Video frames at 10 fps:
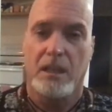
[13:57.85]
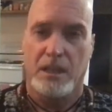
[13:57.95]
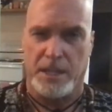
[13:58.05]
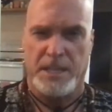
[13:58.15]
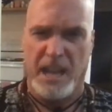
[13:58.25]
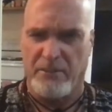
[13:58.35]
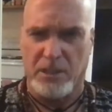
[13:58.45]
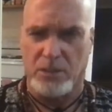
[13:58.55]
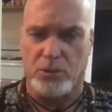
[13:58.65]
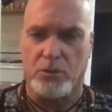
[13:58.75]
The
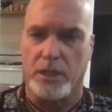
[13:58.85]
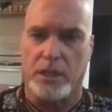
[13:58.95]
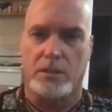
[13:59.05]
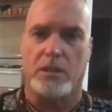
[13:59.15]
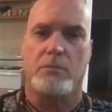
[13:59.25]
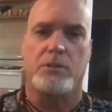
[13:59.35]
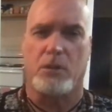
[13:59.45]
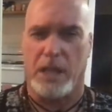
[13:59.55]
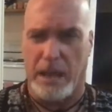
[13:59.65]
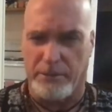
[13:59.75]
devil is doing it to them,
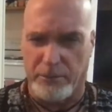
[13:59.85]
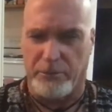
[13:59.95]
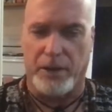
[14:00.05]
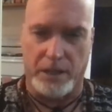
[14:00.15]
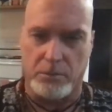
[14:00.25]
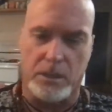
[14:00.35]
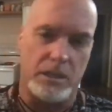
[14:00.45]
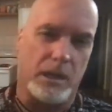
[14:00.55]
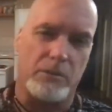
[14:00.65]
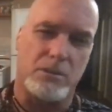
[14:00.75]
so they have to fight with the
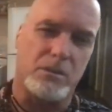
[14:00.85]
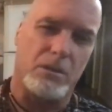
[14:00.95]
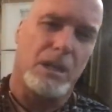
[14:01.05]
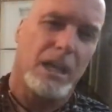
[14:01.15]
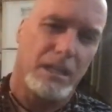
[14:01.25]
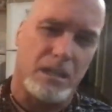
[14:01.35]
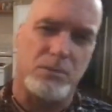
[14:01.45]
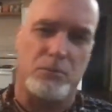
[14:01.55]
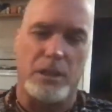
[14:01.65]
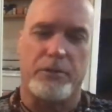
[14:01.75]
devil. And so it
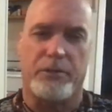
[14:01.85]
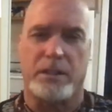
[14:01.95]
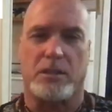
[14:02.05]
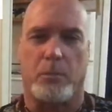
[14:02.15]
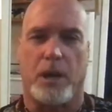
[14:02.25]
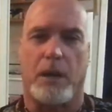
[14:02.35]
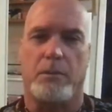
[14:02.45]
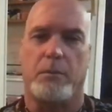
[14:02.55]
doesn't really fix the problem.